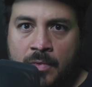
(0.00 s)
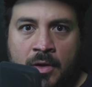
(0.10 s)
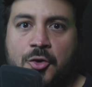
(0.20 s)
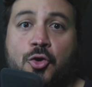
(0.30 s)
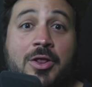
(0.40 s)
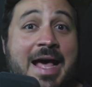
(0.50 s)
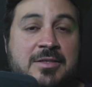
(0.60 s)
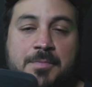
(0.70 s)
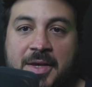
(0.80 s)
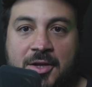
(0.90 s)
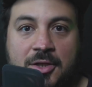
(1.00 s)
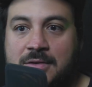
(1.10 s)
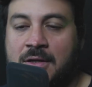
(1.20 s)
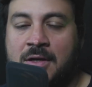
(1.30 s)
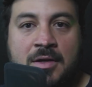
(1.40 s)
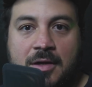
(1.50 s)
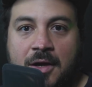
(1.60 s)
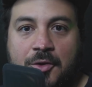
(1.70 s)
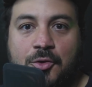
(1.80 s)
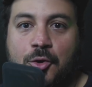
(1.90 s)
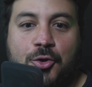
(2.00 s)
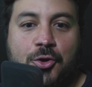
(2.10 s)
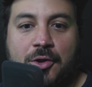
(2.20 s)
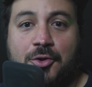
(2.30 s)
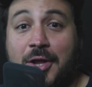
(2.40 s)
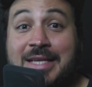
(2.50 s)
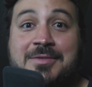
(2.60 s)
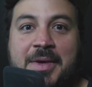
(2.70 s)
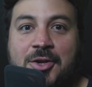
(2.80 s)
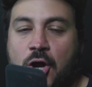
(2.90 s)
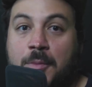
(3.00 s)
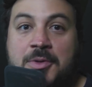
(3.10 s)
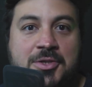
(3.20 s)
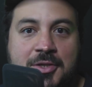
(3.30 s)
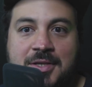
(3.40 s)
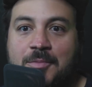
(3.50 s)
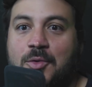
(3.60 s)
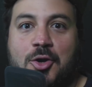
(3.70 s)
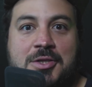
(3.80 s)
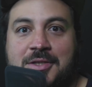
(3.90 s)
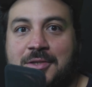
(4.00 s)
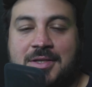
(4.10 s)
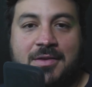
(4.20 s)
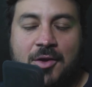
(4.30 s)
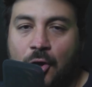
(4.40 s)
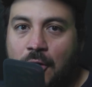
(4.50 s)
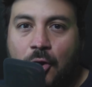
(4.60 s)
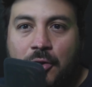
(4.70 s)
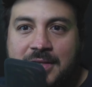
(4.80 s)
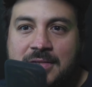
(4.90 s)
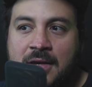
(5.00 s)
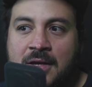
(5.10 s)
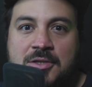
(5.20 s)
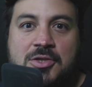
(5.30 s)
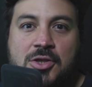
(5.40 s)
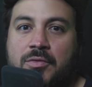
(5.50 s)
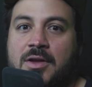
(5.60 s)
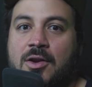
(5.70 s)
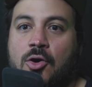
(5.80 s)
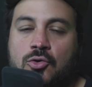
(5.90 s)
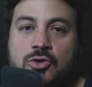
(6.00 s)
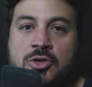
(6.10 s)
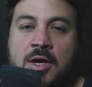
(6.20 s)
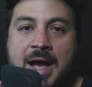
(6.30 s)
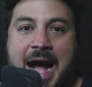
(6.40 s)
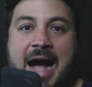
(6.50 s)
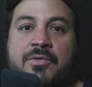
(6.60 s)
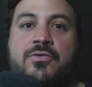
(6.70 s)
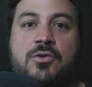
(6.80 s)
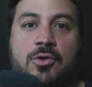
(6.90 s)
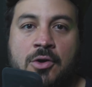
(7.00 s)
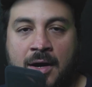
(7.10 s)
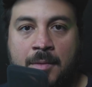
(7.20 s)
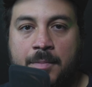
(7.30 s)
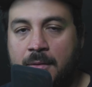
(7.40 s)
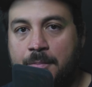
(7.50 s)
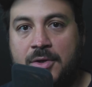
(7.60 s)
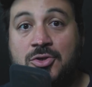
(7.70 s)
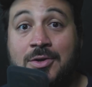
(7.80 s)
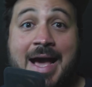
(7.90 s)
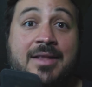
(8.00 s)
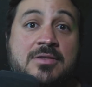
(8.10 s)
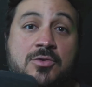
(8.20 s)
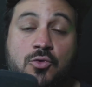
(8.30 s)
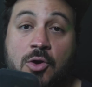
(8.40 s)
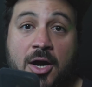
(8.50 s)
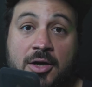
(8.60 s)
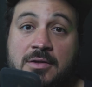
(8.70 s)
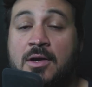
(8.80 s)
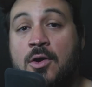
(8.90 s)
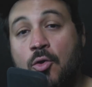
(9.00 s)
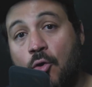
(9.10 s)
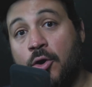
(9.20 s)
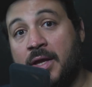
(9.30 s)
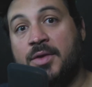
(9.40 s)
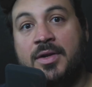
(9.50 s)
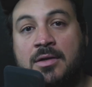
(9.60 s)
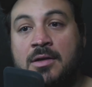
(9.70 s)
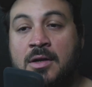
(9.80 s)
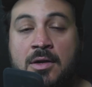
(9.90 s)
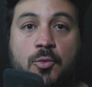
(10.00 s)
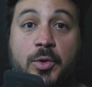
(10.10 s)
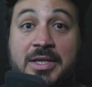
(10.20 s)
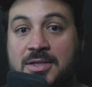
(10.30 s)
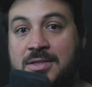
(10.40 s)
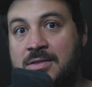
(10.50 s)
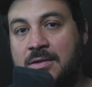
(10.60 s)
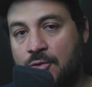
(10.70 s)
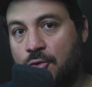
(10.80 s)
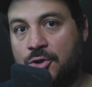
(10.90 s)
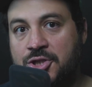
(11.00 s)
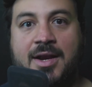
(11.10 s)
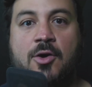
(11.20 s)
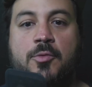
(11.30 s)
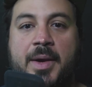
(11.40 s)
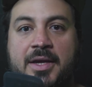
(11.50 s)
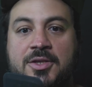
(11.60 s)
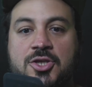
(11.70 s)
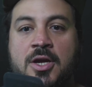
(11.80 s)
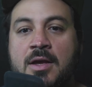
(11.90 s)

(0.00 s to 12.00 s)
your last minute, your last minute upsells and cross sells and all this stuff that goes after a person adds to cart or even reaches your checkout page.